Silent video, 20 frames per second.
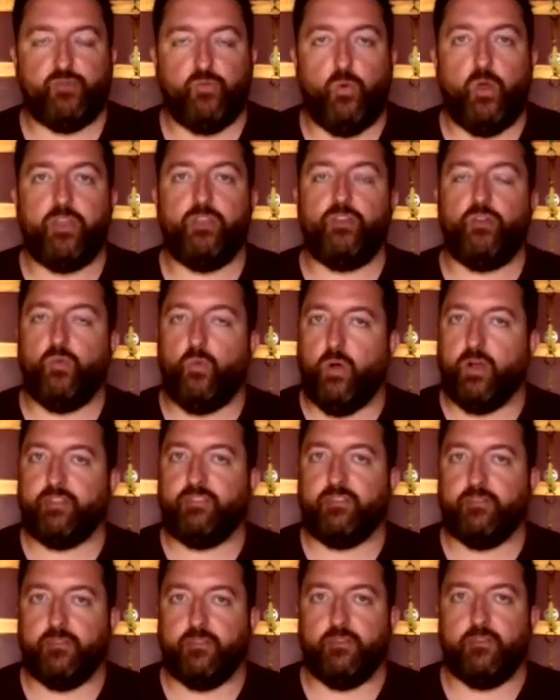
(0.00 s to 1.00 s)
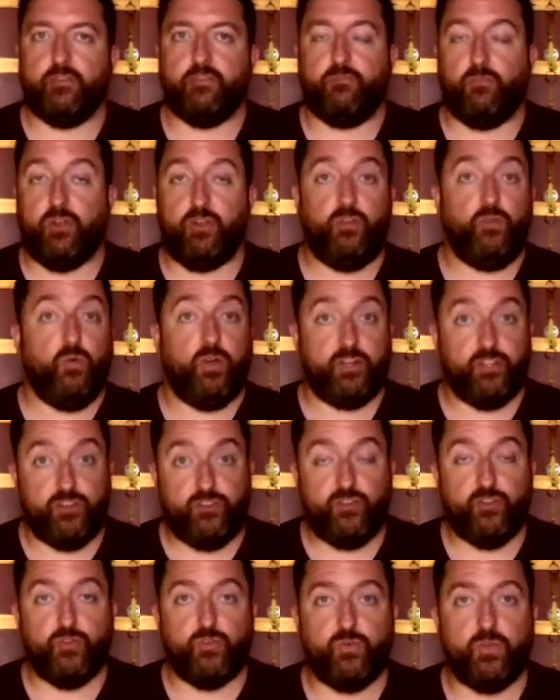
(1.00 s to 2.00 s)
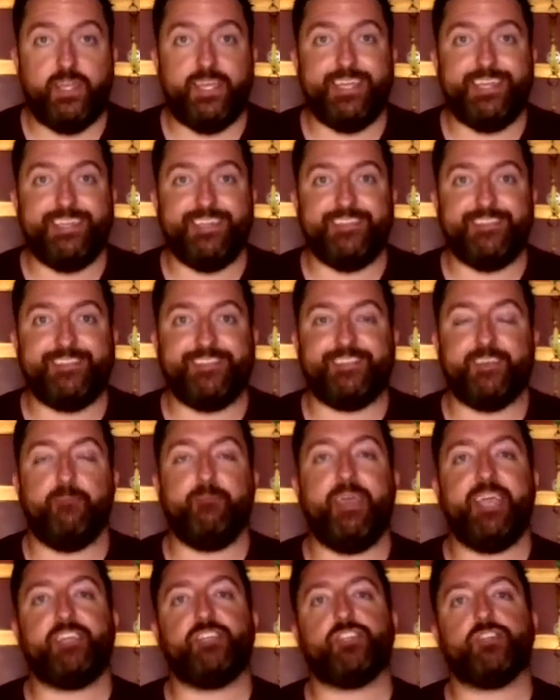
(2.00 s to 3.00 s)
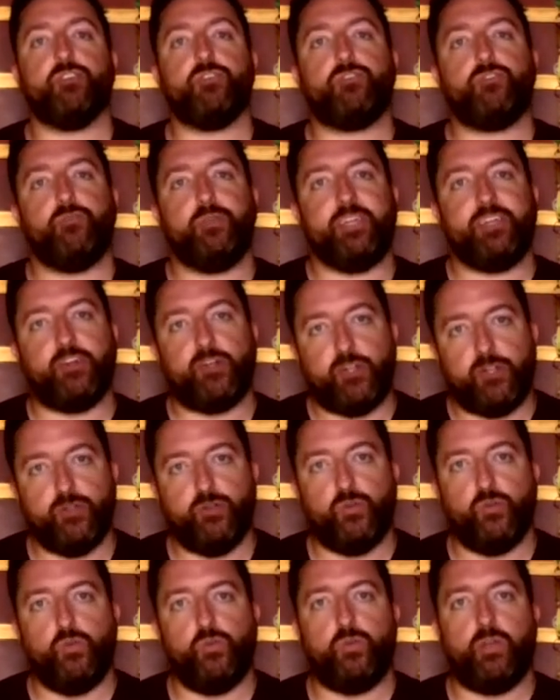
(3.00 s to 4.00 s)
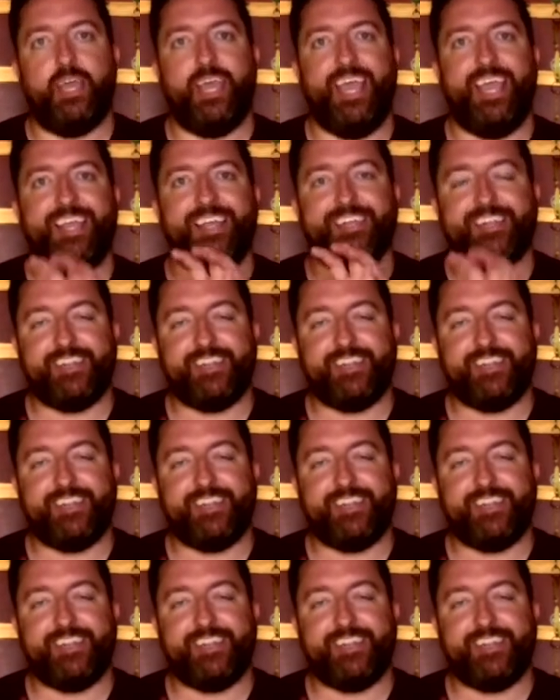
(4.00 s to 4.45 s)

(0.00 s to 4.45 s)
what you want to do is make sure to include a